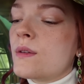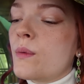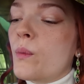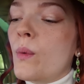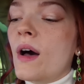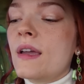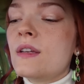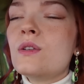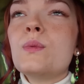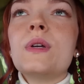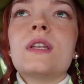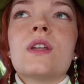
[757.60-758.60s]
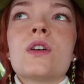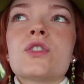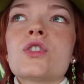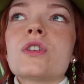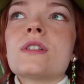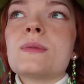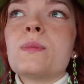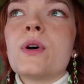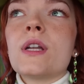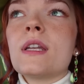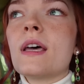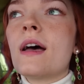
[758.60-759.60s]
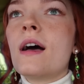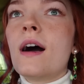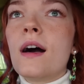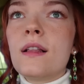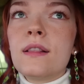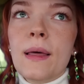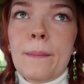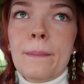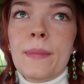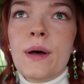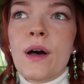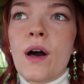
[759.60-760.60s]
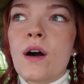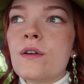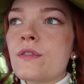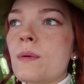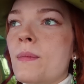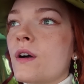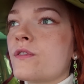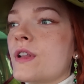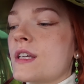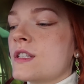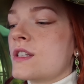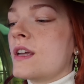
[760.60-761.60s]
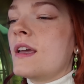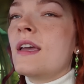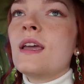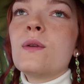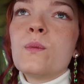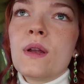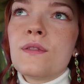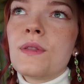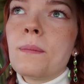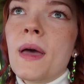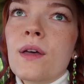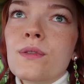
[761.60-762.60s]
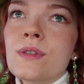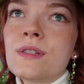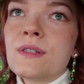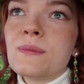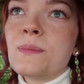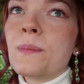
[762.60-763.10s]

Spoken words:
Why do we not just put a lump of the mock flesh in one of the mouths?